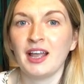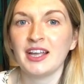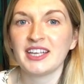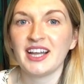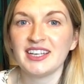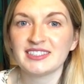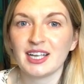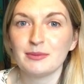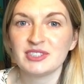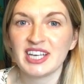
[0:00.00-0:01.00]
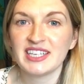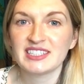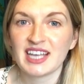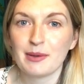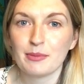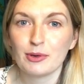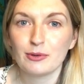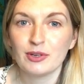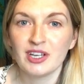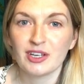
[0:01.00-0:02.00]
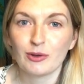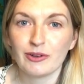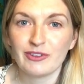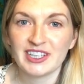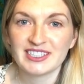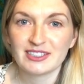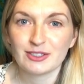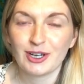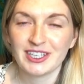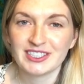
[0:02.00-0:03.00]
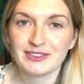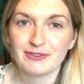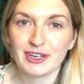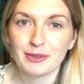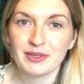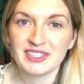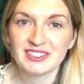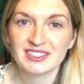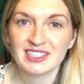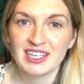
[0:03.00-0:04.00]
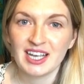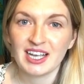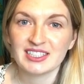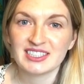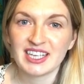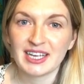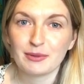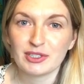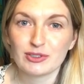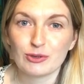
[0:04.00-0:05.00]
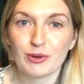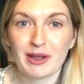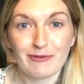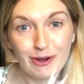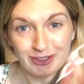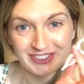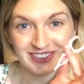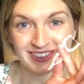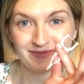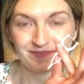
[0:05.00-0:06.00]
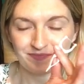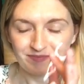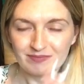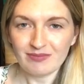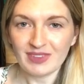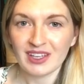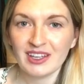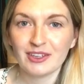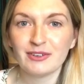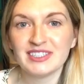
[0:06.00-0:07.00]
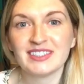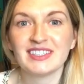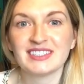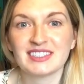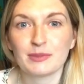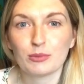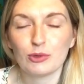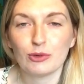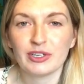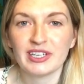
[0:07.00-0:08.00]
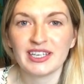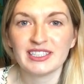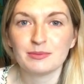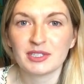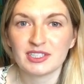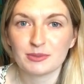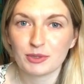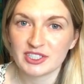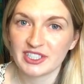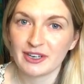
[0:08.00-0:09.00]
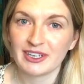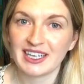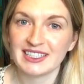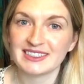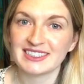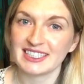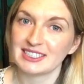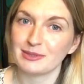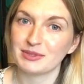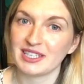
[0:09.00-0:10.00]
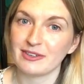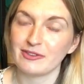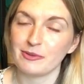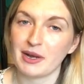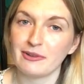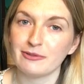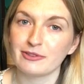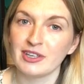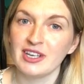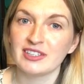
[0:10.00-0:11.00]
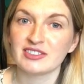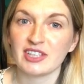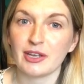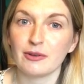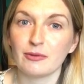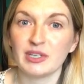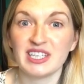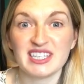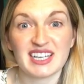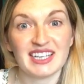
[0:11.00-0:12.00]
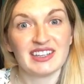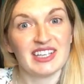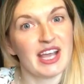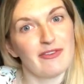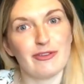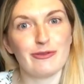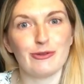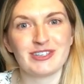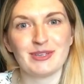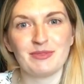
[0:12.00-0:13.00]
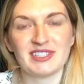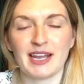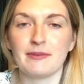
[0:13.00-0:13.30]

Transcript: Hi guys, I'm Jade Campbell, qualified dental hygiene therapist. Today I'm going to talk about floss. The reason this is important is because brushing only cleans 60% of your mouth, so we need to clean the other 40%.